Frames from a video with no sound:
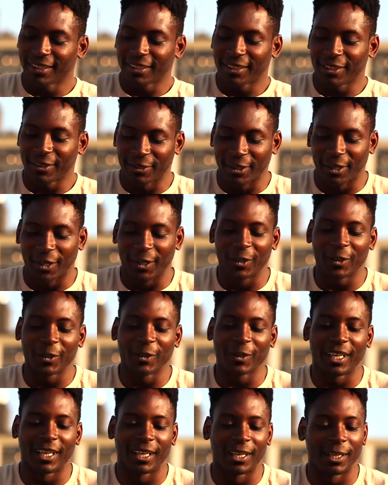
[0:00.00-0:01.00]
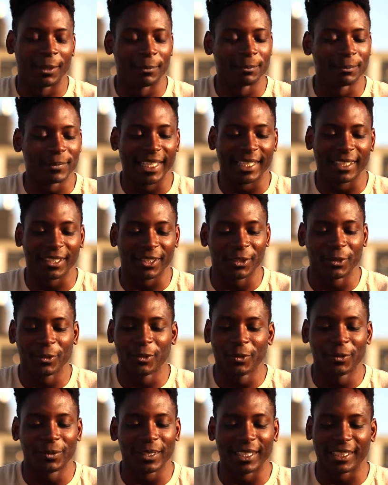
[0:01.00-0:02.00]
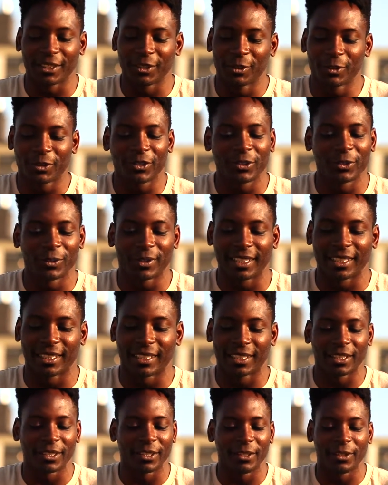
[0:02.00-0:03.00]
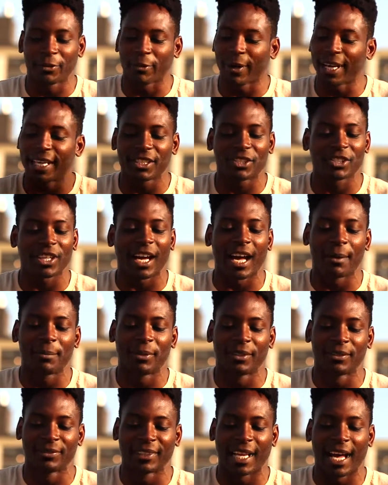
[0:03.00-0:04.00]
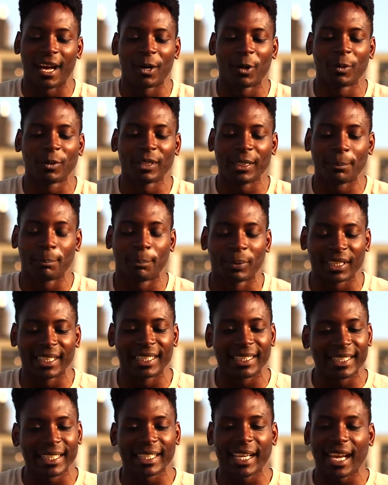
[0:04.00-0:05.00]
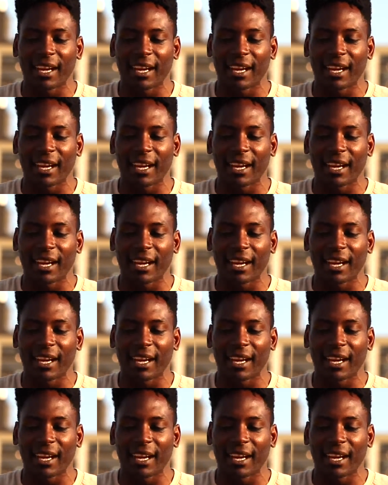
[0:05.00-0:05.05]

You know, um, and you and you two did a great job of not only blending